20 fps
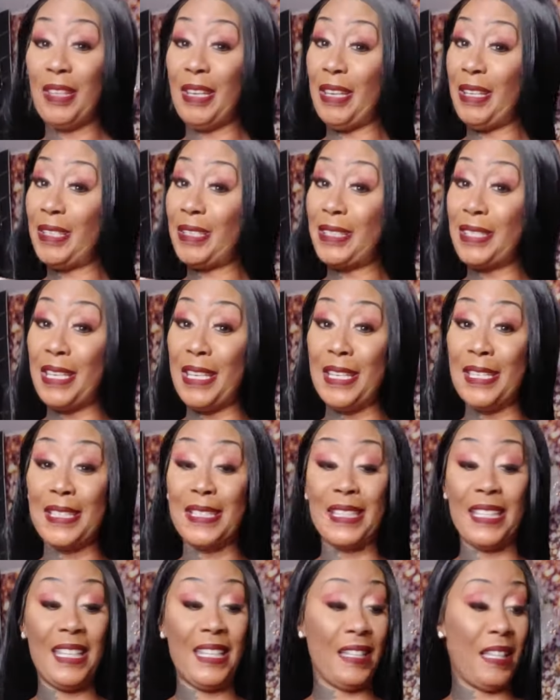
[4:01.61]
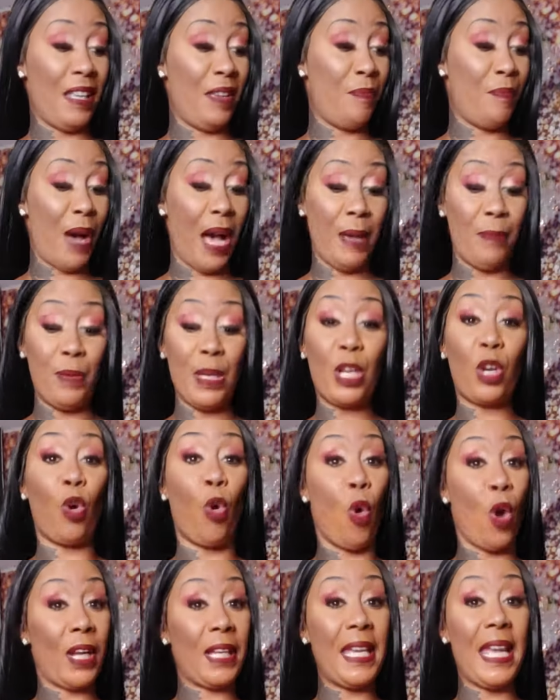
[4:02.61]
Is is it, it might be
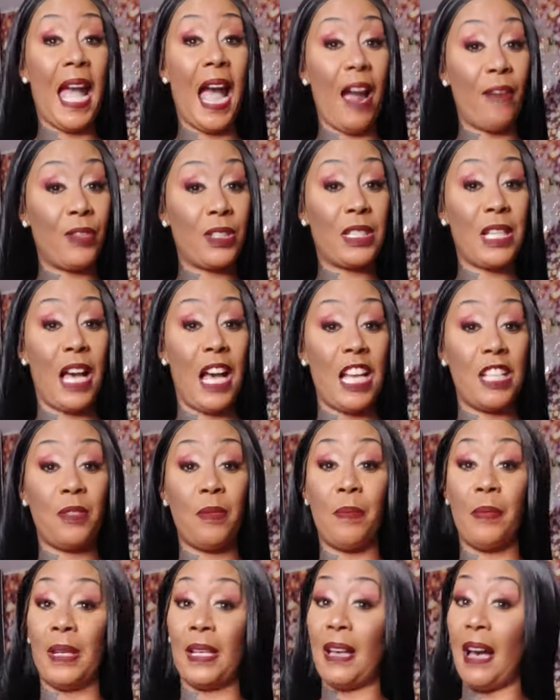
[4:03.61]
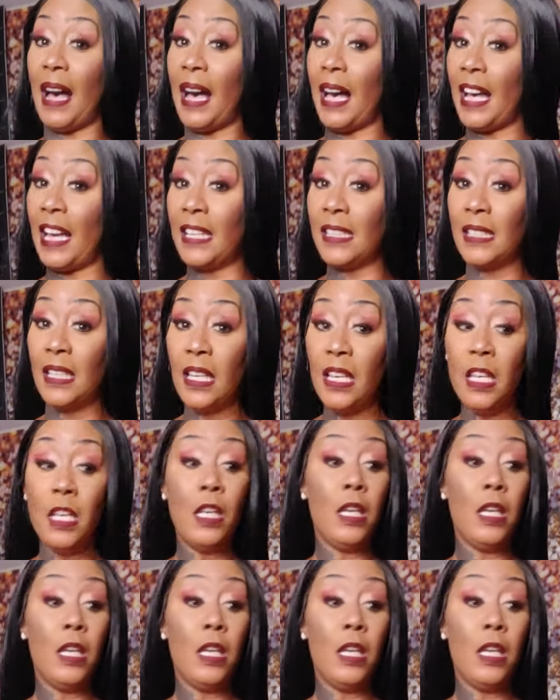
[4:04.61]
quirky advertising, but guys,